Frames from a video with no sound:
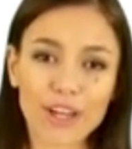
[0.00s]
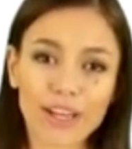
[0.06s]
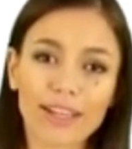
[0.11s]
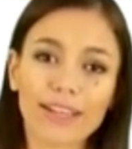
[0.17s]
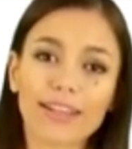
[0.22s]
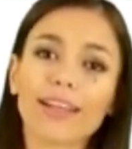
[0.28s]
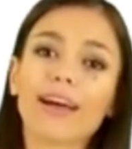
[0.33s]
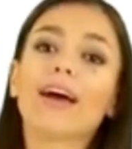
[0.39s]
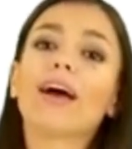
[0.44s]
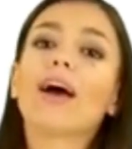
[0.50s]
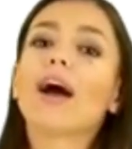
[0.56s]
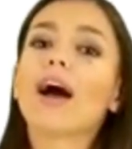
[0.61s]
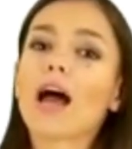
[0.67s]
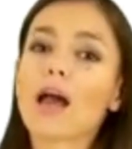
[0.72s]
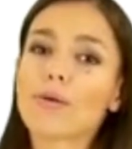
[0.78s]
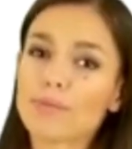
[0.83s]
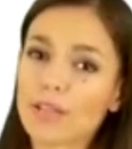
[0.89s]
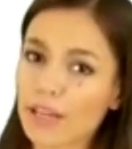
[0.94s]
For now,
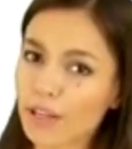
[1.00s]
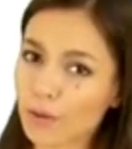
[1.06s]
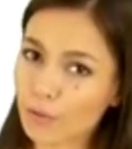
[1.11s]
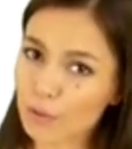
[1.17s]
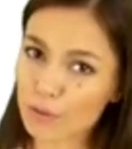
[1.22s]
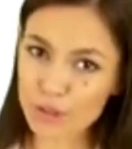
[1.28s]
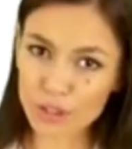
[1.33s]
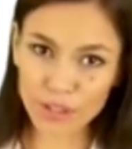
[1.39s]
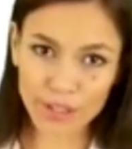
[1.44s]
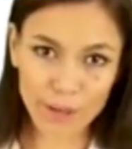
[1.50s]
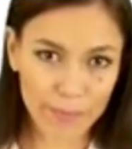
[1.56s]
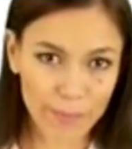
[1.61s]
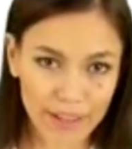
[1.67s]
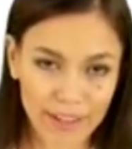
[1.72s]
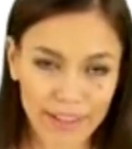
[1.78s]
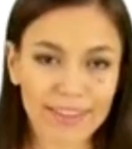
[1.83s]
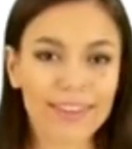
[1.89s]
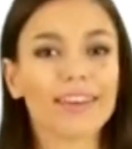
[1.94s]
don't substitute
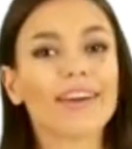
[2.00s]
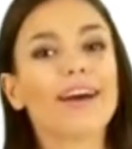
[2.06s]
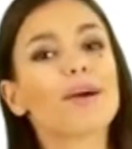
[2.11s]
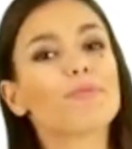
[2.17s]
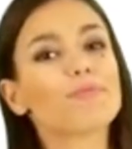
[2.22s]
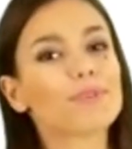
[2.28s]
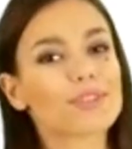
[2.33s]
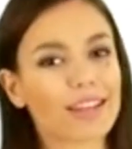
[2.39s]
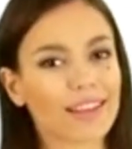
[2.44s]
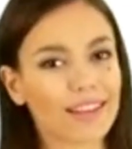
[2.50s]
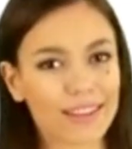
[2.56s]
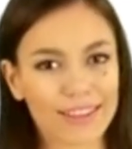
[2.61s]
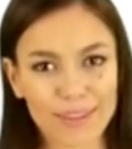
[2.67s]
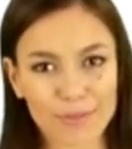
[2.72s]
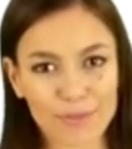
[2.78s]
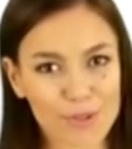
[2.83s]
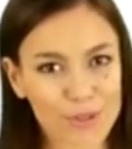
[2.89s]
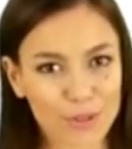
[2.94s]
one form of
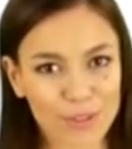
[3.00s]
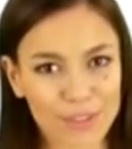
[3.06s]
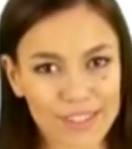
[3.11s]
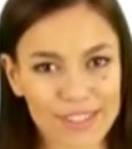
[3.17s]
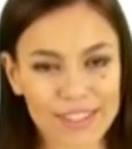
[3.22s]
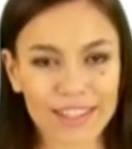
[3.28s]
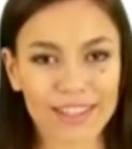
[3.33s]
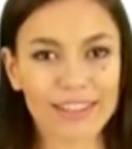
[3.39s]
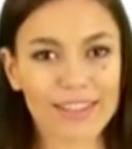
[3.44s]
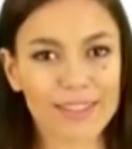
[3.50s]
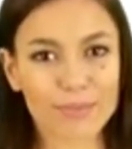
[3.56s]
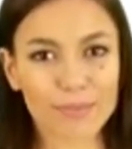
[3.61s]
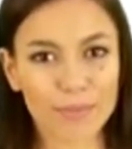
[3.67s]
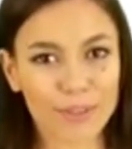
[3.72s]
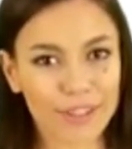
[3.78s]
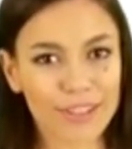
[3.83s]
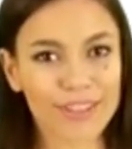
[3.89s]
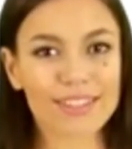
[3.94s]
carnitine for another.
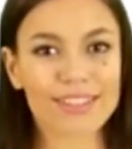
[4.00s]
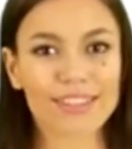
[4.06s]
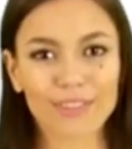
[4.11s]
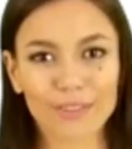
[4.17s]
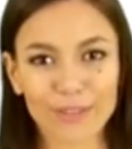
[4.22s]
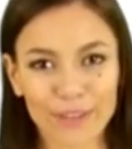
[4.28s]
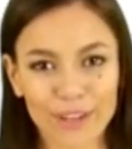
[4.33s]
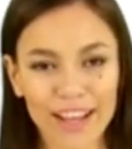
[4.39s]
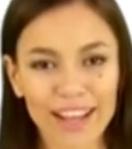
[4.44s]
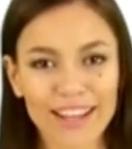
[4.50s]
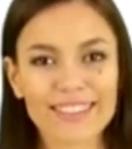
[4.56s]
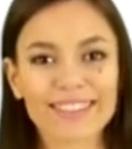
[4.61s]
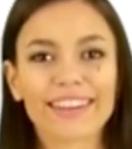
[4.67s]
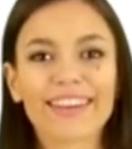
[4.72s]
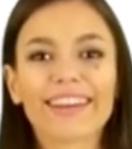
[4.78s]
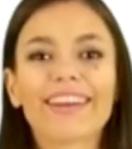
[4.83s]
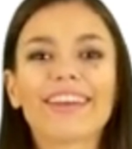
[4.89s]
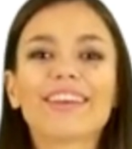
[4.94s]

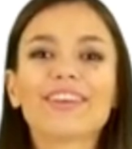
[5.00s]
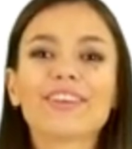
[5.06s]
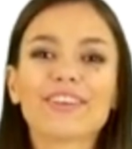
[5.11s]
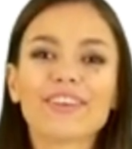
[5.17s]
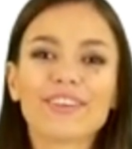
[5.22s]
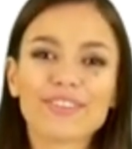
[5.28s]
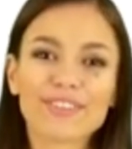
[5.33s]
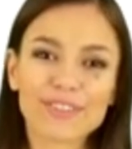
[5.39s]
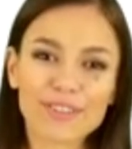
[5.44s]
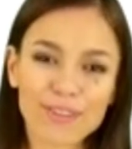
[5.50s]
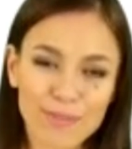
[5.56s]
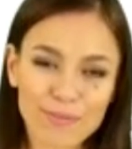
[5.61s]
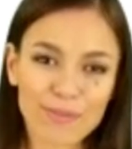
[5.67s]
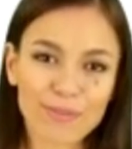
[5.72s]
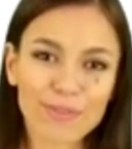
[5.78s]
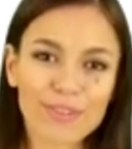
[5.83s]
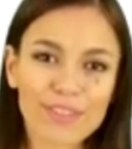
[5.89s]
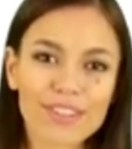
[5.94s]
How does it work?
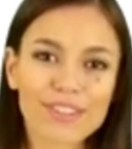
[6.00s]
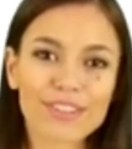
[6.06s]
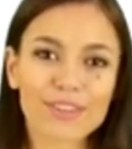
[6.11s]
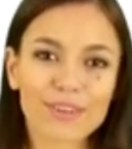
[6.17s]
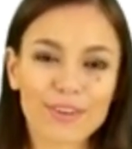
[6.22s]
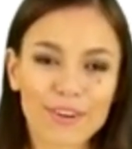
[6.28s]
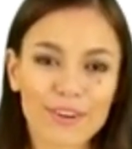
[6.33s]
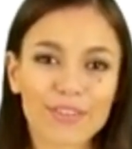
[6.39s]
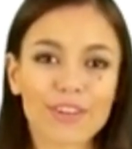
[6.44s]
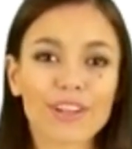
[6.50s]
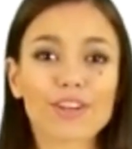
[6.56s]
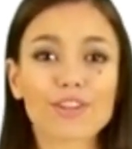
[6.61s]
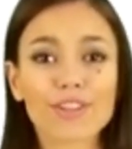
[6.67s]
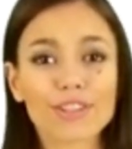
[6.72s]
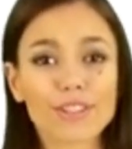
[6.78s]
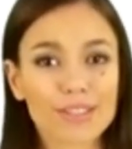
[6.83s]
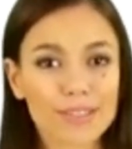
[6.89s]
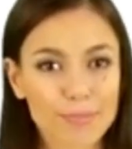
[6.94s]

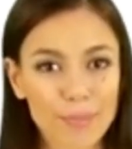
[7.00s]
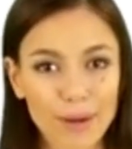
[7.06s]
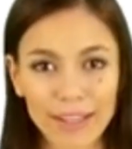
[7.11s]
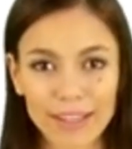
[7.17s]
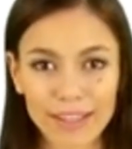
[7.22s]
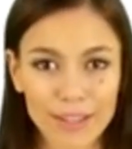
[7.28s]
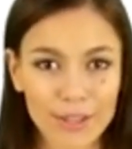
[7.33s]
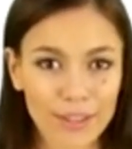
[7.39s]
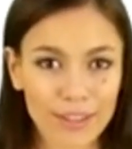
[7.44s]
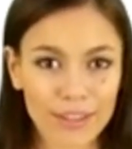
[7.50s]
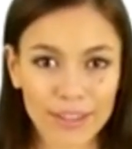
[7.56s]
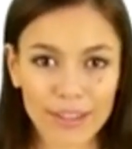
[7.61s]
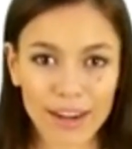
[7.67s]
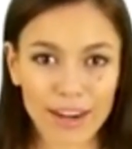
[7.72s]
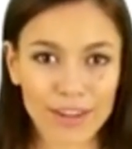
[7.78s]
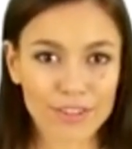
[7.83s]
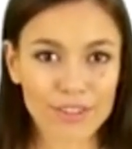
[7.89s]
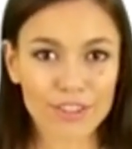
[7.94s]
Acetyl-L-Carnitine
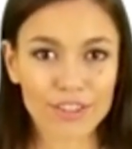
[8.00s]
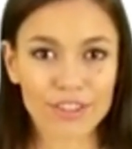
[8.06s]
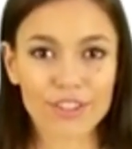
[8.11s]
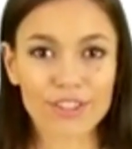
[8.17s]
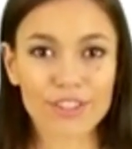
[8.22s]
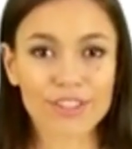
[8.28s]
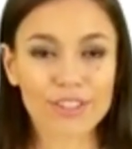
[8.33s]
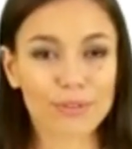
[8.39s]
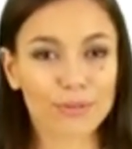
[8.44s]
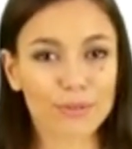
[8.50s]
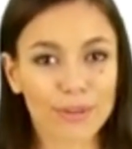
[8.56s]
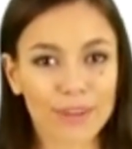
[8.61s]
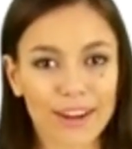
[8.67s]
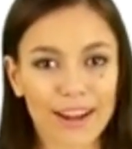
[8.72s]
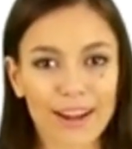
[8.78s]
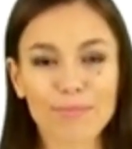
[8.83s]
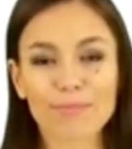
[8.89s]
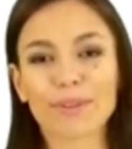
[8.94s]
helps the body produce
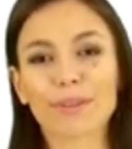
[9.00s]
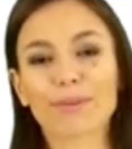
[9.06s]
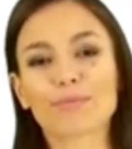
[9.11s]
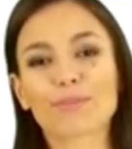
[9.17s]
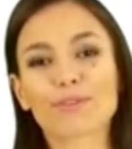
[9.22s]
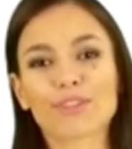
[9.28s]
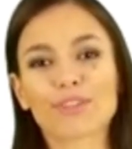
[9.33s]
energy.